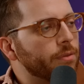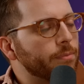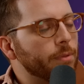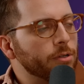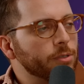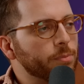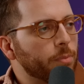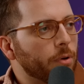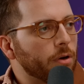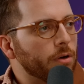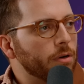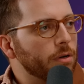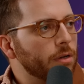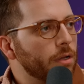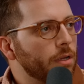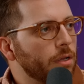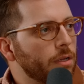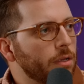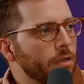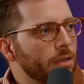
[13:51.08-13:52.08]
for the most part.
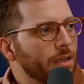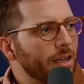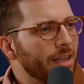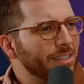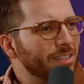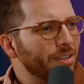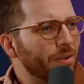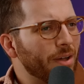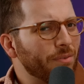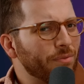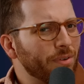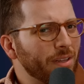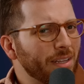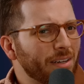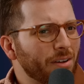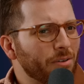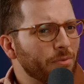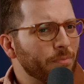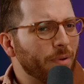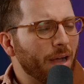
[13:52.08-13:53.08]
And so I
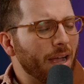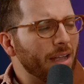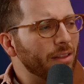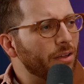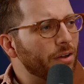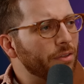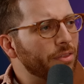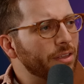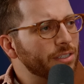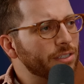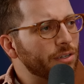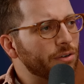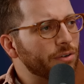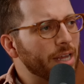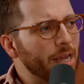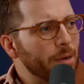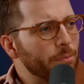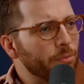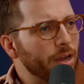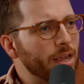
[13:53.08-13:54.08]
really don't buy a lot of things that are
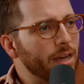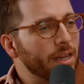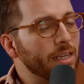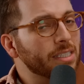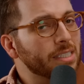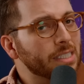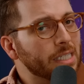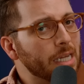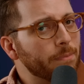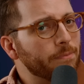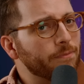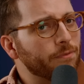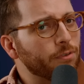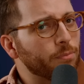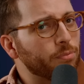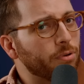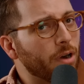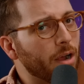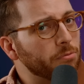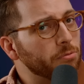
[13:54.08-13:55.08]
name brand except
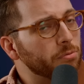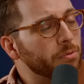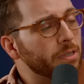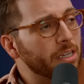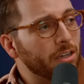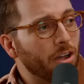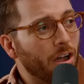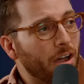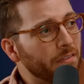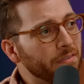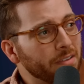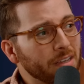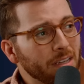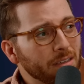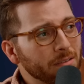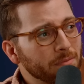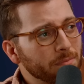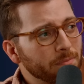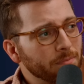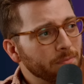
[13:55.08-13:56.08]
for probably
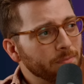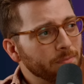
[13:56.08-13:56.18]
coffee.